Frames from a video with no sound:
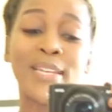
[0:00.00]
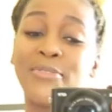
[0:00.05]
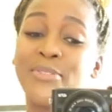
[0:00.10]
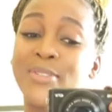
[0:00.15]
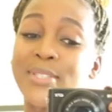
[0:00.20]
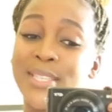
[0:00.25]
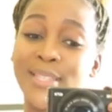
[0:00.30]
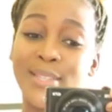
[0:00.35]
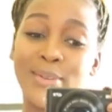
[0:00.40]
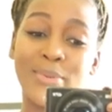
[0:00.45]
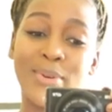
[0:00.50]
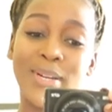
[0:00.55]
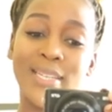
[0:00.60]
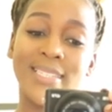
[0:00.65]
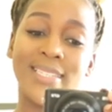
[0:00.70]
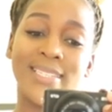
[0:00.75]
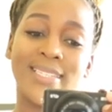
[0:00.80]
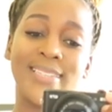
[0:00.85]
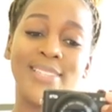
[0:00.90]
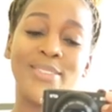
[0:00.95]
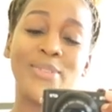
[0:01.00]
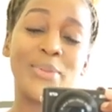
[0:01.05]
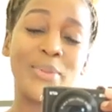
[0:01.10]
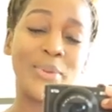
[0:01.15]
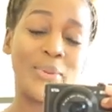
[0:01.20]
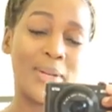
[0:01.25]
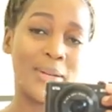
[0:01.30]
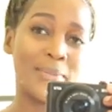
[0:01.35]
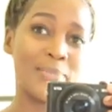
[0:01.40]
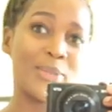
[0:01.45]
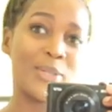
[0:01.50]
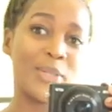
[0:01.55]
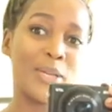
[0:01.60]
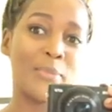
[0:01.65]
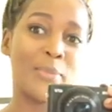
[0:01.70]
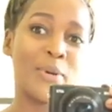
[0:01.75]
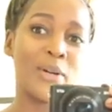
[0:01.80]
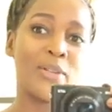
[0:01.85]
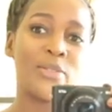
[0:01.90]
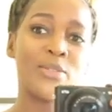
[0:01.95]
if you see the quality, you'll know what I'm talking
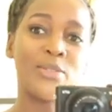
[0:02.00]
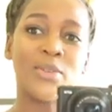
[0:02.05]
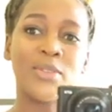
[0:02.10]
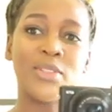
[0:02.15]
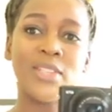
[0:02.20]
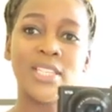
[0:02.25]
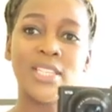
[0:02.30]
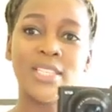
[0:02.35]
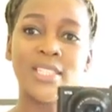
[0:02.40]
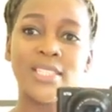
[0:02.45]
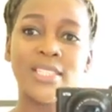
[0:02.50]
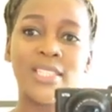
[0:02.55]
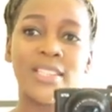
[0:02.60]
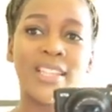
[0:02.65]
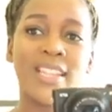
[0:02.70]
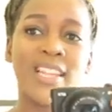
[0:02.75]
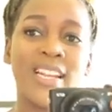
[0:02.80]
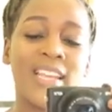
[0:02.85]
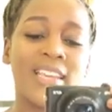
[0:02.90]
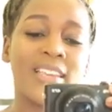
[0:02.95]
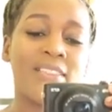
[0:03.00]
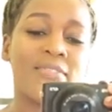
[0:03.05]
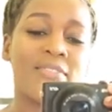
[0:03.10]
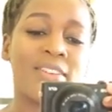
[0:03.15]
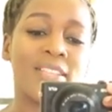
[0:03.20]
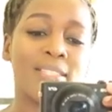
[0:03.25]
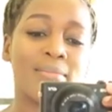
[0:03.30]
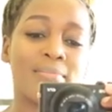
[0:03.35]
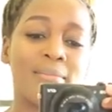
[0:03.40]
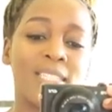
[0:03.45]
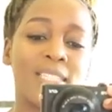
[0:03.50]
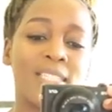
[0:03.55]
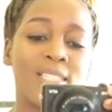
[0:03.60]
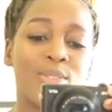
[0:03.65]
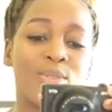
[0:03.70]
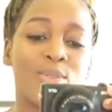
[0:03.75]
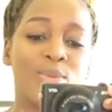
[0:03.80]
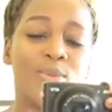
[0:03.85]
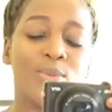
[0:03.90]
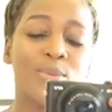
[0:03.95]
about. So these, they're like
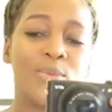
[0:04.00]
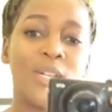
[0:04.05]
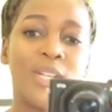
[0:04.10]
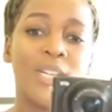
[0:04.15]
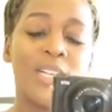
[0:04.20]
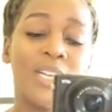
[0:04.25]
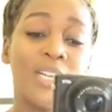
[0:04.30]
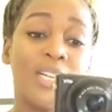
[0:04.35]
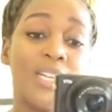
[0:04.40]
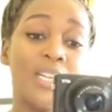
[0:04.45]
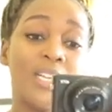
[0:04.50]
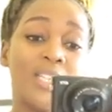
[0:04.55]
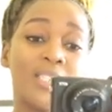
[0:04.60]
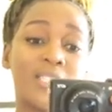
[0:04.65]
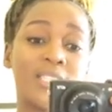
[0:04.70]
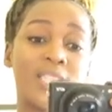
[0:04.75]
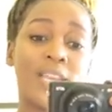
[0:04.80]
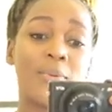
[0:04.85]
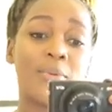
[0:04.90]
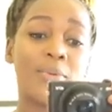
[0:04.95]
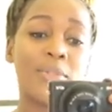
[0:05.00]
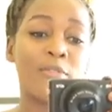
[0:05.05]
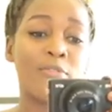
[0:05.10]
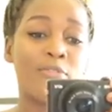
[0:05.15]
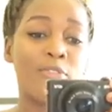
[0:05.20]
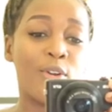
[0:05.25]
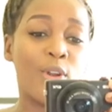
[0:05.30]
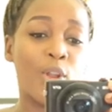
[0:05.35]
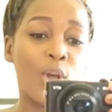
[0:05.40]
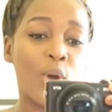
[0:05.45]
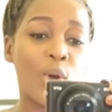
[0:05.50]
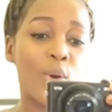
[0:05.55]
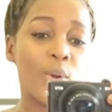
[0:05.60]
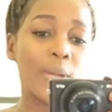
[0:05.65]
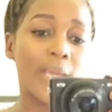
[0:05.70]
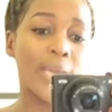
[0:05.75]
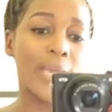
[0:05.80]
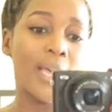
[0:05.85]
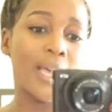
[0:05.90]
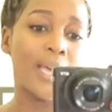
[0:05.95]
investments. You stay with them for
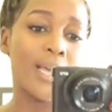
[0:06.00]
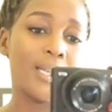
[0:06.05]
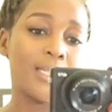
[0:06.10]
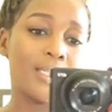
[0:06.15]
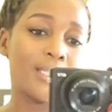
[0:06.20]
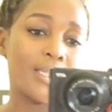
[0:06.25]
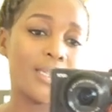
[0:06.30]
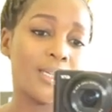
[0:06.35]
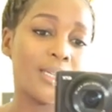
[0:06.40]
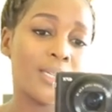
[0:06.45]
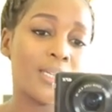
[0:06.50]
long and